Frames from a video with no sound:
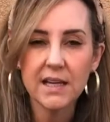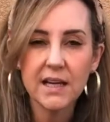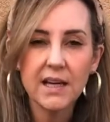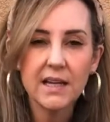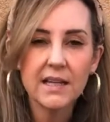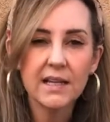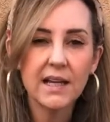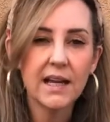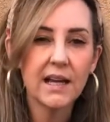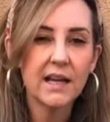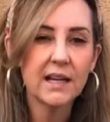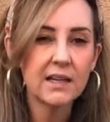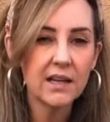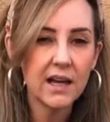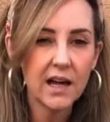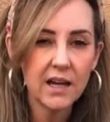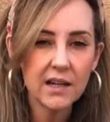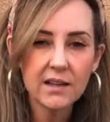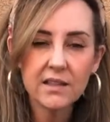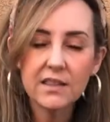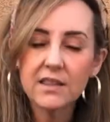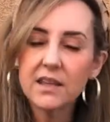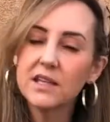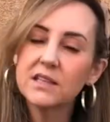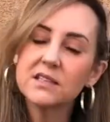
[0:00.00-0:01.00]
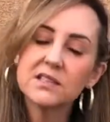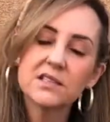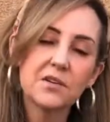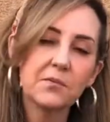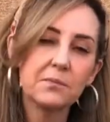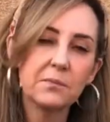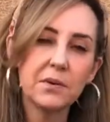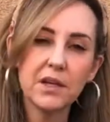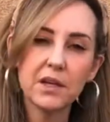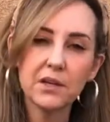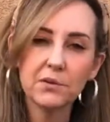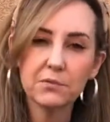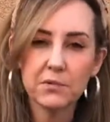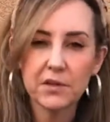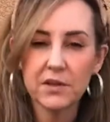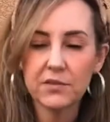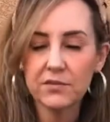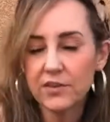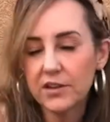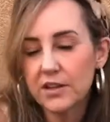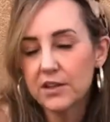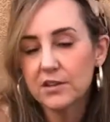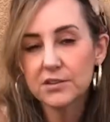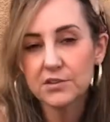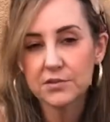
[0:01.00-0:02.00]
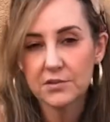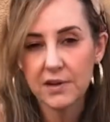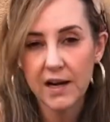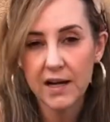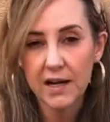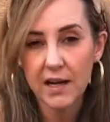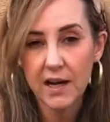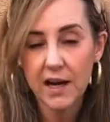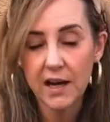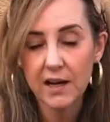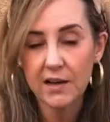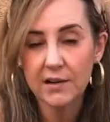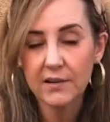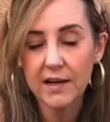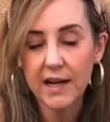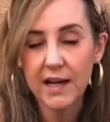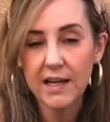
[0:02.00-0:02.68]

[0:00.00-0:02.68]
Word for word: like a lot of things are being revealed right now.